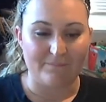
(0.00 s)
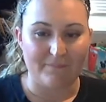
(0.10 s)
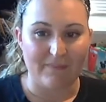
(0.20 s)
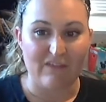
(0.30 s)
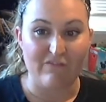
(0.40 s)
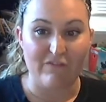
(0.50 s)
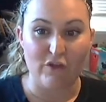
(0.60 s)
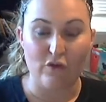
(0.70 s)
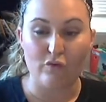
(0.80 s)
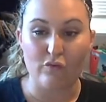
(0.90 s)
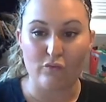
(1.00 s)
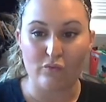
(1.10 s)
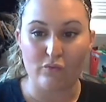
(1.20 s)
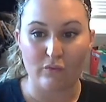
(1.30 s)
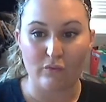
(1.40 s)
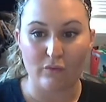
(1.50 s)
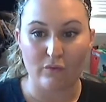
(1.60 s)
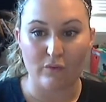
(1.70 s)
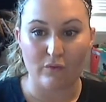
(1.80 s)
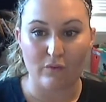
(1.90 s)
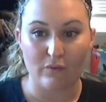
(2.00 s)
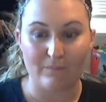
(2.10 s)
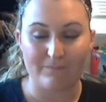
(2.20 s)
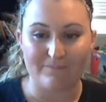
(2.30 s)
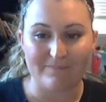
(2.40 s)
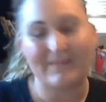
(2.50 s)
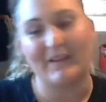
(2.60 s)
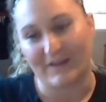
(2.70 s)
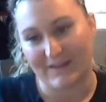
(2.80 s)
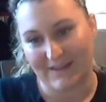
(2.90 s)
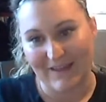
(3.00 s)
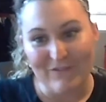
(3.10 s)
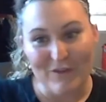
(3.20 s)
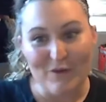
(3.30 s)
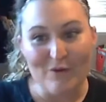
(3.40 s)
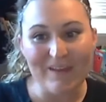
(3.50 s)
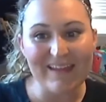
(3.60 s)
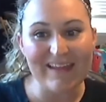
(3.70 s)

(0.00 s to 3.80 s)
if you can